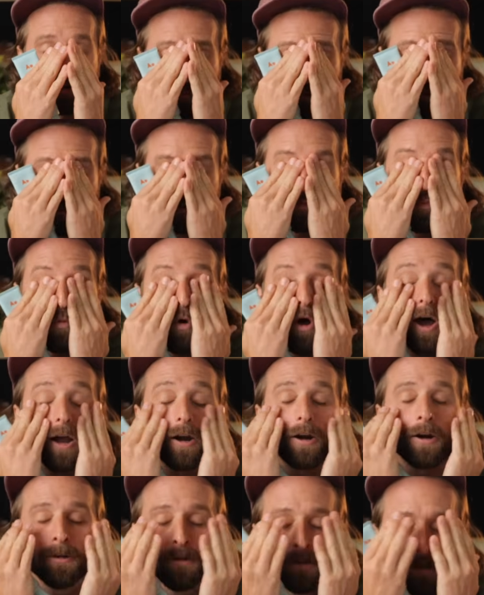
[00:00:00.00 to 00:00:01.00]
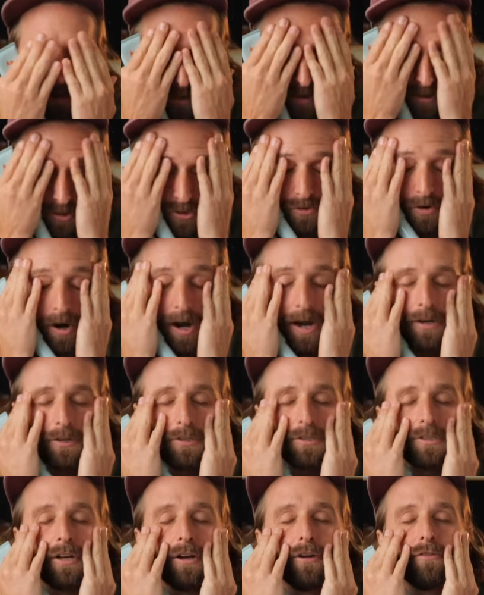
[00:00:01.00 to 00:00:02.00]
with some water and then dry
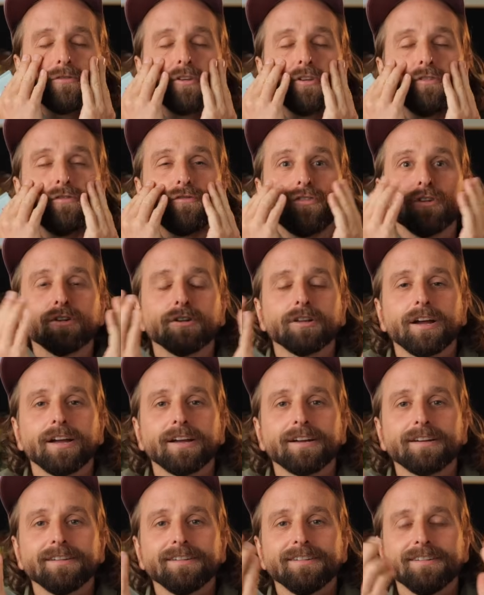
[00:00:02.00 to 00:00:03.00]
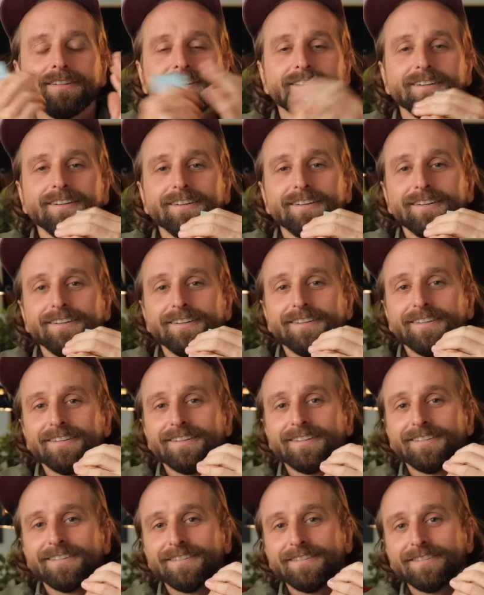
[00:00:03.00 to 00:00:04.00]
yourself, and you feel like
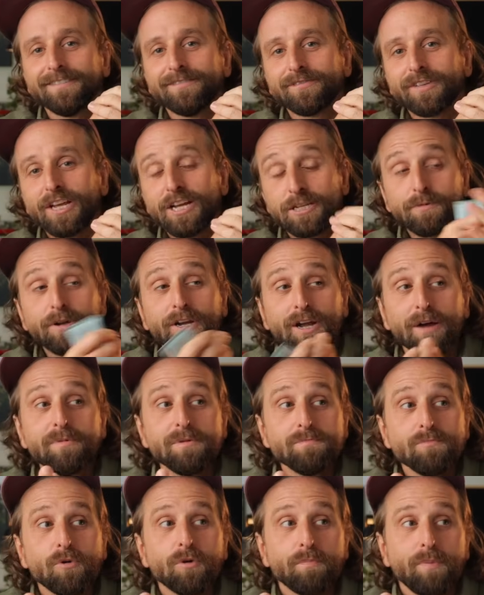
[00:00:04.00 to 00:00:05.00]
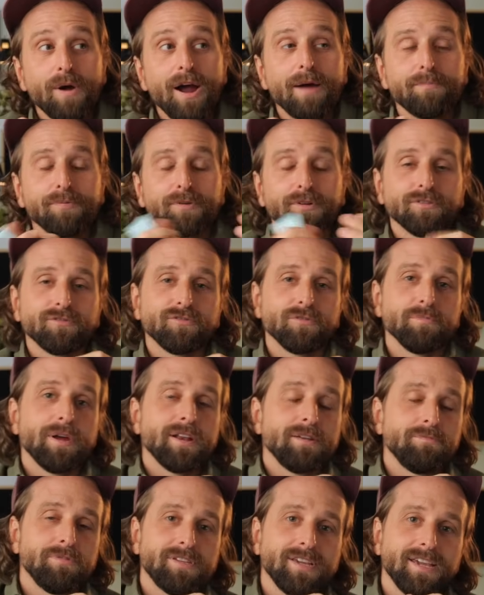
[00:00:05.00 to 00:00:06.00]
it's becoming more popular for men
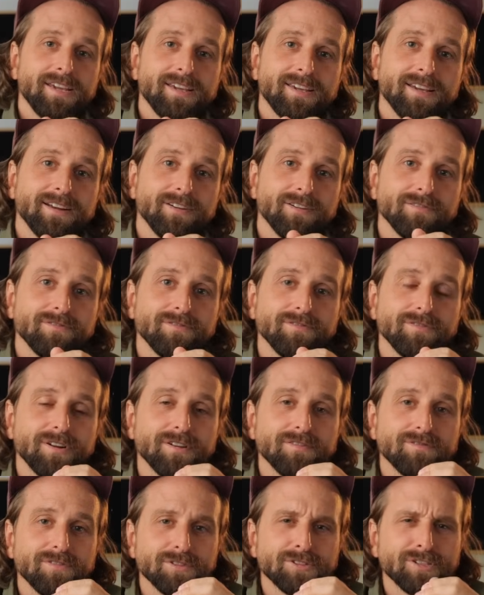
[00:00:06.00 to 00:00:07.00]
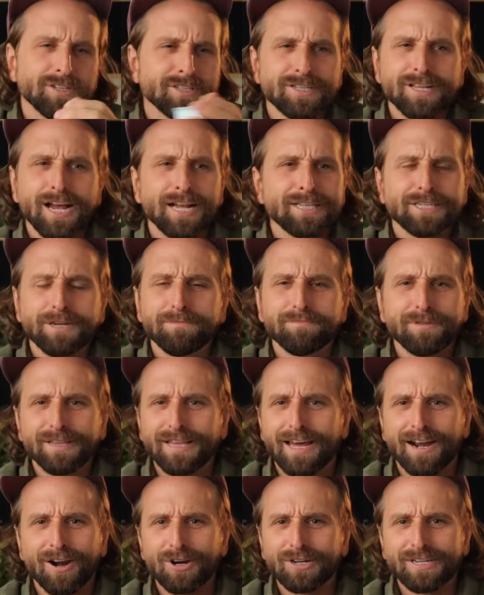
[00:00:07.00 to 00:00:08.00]
to be taking care of their skin. It's not something
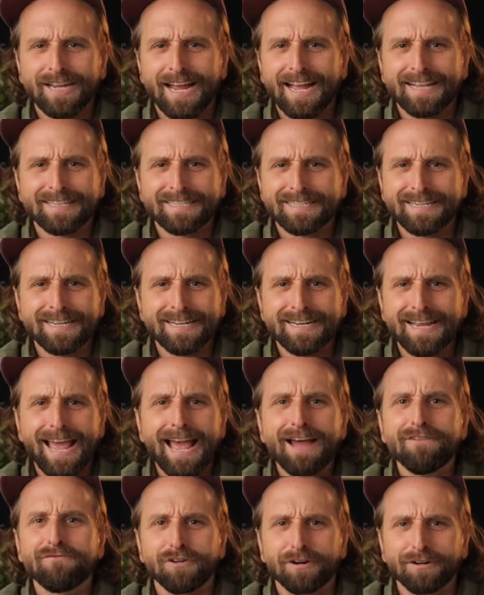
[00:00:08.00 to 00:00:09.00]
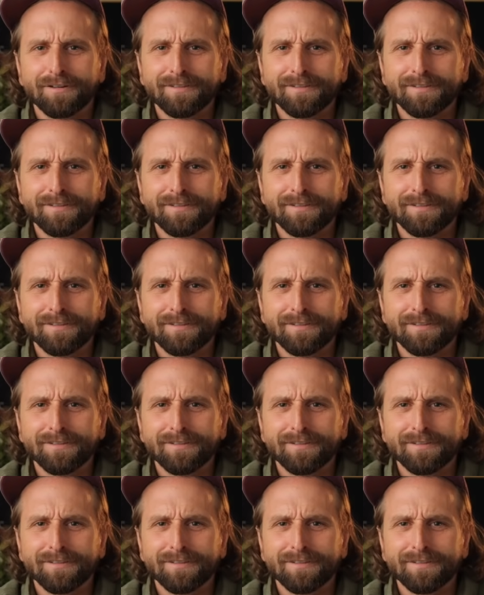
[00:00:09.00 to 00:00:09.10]
that our dads did ever.